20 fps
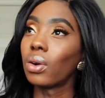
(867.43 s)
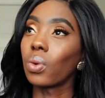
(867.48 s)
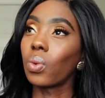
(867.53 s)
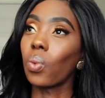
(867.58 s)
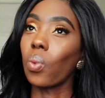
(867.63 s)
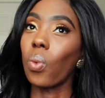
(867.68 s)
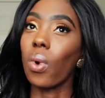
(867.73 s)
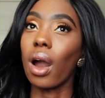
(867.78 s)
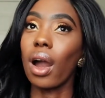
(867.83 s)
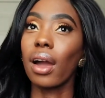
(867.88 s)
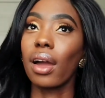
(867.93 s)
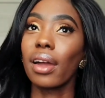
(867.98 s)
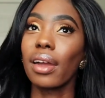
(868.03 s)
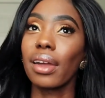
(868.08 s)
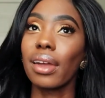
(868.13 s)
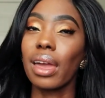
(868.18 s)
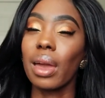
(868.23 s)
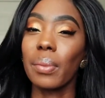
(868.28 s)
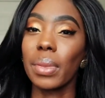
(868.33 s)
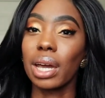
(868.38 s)
Why
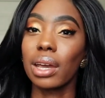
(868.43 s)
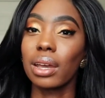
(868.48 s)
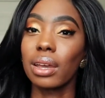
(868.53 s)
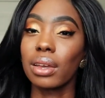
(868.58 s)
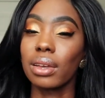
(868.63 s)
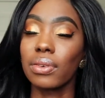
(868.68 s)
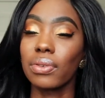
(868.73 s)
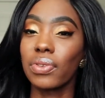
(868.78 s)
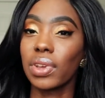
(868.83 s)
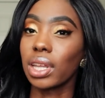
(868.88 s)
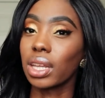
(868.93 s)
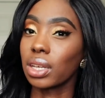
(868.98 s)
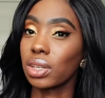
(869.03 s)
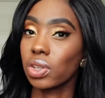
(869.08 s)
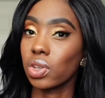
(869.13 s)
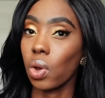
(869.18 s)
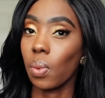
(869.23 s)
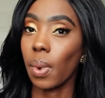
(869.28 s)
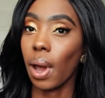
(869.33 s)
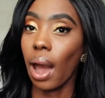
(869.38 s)
am I feeling
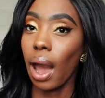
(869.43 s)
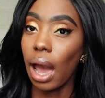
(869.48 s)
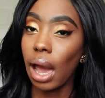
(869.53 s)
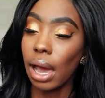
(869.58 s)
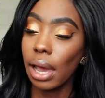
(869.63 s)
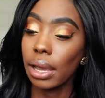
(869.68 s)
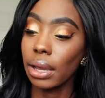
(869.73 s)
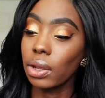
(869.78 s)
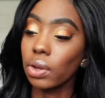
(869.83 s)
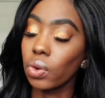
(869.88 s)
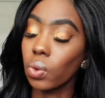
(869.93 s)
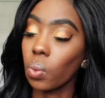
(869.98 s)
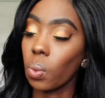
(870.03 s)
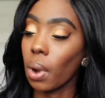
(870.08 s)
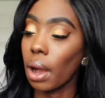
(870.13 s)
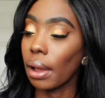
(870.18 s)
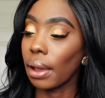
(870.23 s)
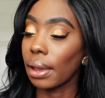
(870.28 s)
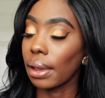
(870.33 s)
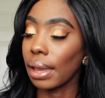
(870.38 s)
so behind?
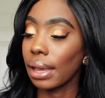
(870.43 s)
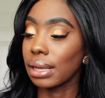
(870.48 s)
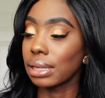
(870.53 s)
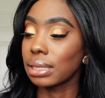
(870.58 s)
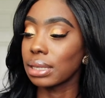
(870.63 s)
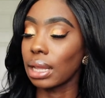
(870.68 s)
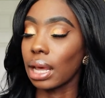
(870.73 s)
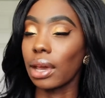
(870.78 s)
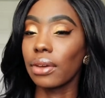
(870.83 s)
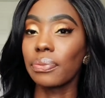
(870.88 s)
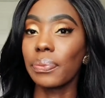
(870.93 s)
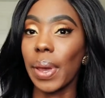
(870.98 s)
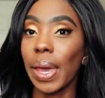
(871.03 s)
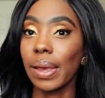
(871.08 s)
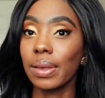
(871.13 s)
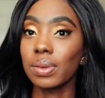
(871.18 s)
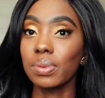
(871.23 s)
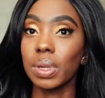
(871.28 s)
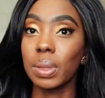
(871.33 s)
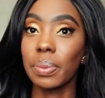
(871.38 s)
Why has life
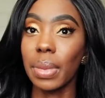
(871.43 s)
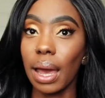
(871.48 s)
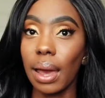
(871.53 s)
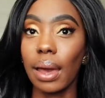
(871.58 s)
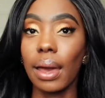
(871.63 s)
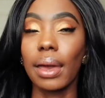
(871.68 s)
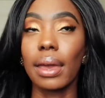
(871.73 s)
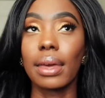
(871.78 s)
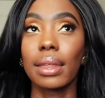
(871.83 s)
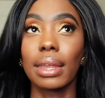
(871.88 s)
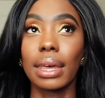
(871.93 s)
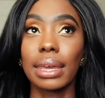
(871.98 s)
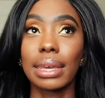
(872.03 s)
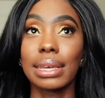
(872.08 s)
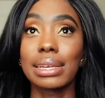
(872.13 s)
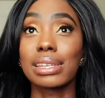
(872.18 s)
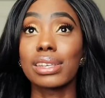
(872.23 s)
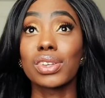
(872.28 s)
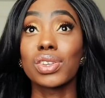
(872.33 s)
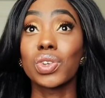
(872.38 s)
passed me by?
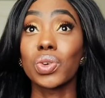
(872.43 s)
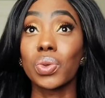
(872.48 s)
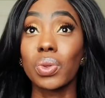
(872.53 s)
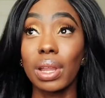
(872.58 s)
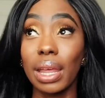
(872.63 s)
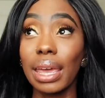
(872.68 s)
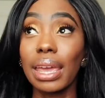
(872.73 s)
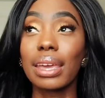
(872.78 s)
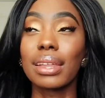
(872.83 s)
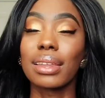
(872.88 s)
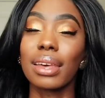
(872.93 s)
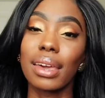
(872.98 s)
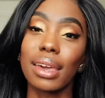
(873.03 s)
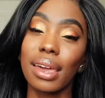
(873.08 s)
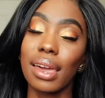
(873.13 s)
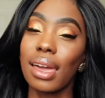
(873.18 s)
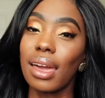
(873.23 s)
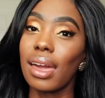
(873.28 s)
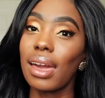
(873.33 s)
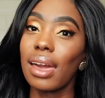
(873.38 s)
Like, is it too late?
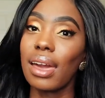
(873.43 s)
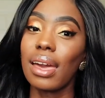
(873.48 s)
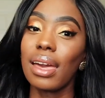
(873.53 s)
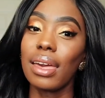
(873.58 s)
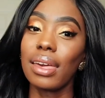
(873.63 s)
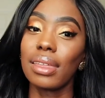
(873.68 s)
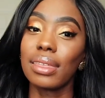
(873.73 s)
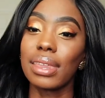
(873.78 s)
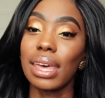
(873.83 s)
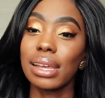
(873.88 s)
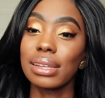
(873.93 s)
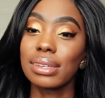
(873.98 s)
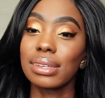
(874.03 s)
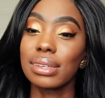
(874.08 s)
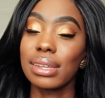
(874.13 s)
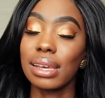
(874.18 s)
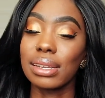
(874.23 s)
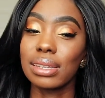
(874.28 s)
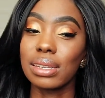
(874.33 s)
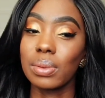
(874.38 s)
Like, that's
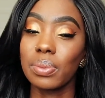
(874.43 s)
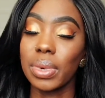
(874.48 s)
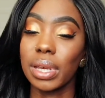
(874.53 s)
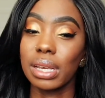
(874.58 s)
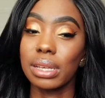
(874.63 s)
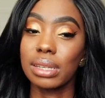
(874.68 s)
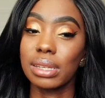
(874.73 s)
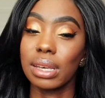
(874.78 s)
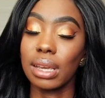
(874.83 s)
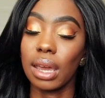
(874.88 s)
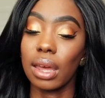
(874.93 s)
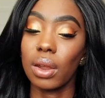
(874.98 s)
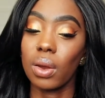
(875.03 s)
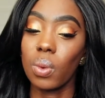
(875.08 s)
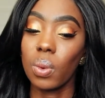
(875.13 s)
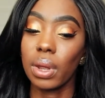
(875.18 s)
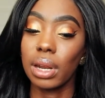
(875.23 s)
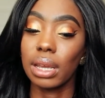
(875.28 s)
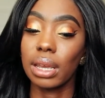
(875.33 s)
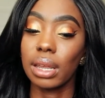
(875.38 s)
the biggest thing. I
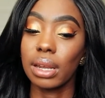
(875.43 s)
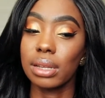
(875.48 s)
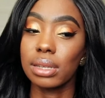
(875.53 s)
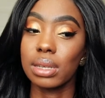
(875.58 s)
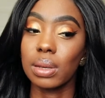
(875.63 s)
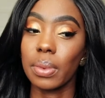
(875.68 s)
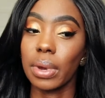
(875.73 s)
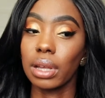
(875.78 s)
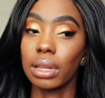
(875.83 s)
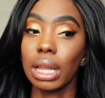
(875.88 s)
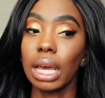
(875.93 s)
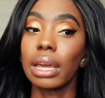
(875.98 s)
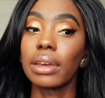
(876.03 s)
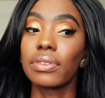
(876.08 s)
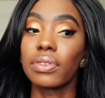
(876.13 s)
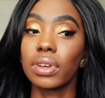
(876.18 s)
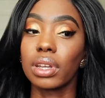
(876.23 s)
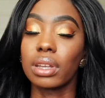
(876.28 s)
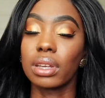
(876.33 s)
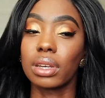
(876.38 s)
don't want to get into my
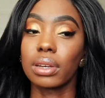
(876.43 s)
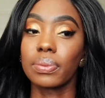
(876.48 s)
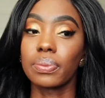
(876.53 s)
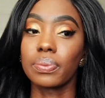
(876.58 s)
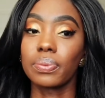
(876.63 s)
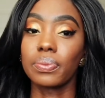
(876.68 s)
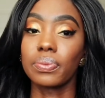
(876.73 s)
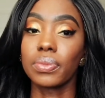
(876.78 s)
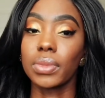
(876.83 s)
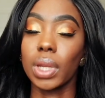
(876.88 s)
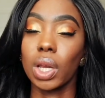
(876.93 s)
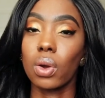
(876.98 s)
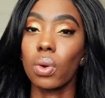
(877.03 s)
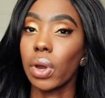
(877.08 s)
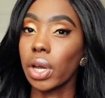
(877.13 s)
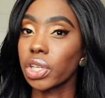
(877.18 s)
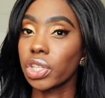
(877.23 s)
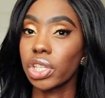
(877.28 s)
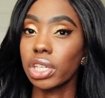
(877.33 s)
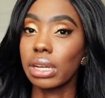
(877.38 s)
life and
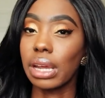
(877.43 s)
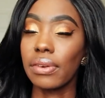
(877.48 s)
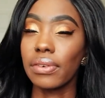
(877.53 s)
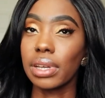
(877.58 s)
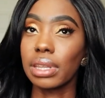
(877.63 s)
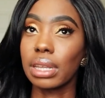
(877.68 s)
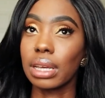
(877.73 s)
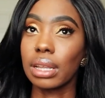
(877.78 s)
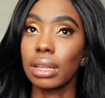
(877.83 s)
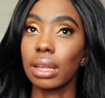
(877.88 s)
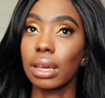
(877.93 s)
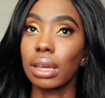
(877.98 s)
question everything.